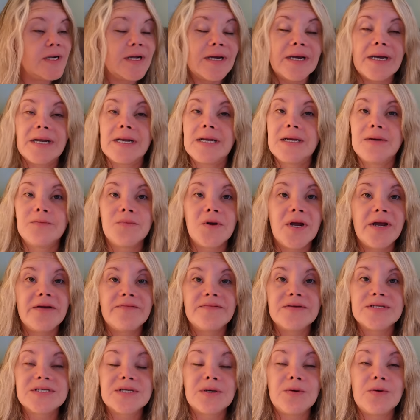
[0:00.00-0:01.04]
I got to get
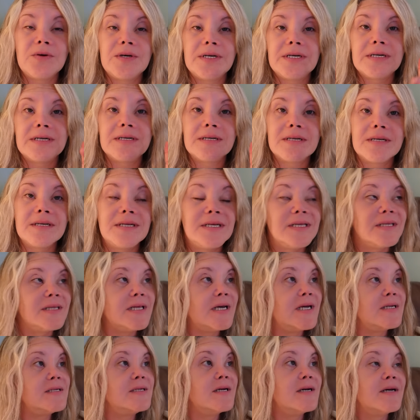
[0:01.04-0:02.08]
breakfast going, get
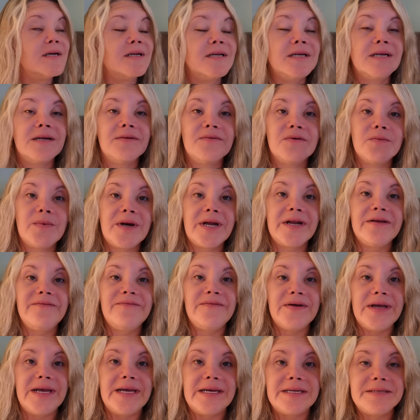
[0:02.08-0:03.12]
that done, get everybody
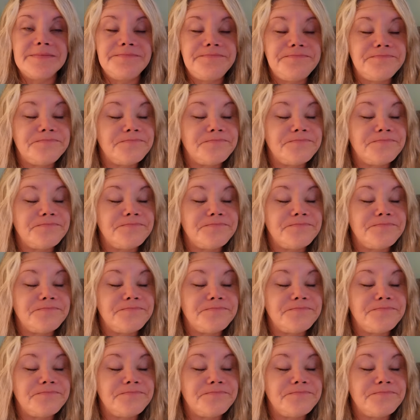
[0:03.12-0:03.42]
fed.